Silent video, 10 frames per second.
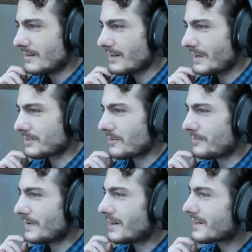Like, the
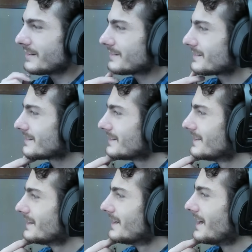fuck?
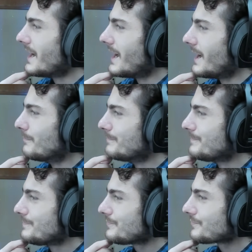Um,
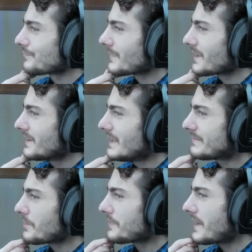
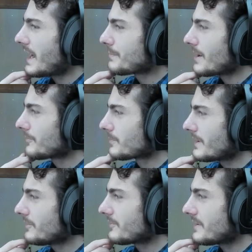even with the eyebrows
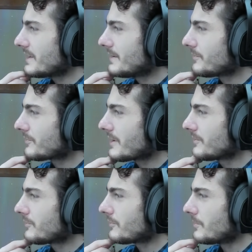raised at Eve's
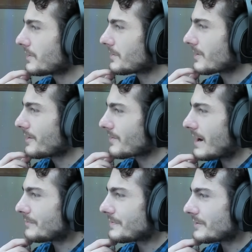skin suit and her other
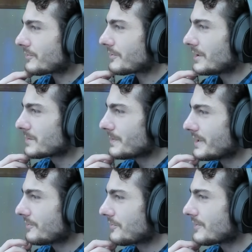outfits, Stellar
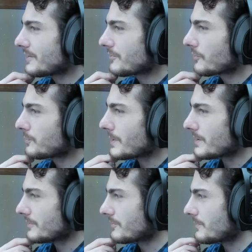Blade's intense
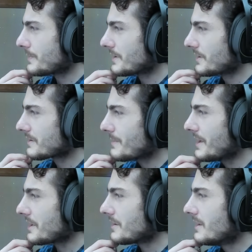experience is appealing to
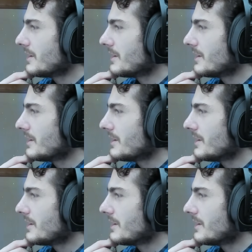many.